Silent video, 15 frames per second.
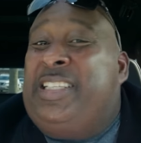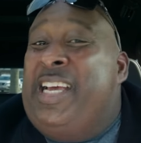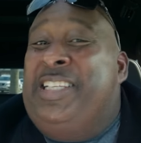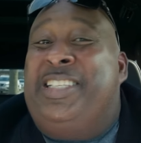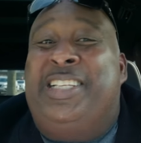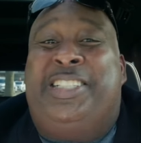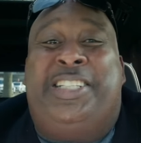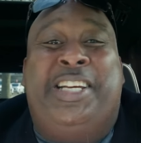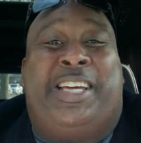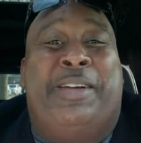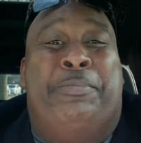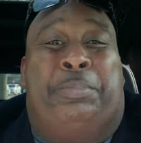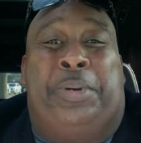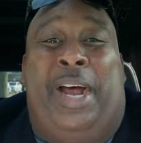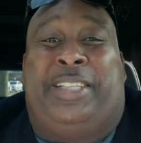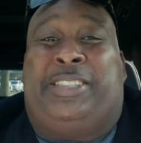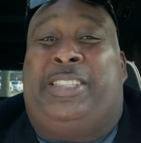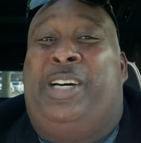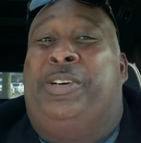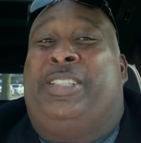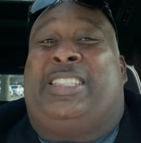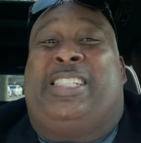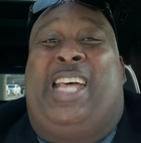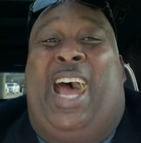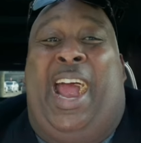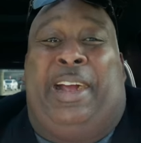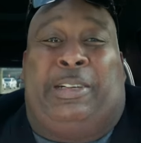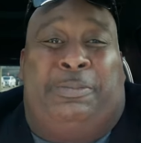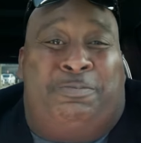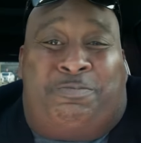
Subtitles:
it's a chicken breast, so it's like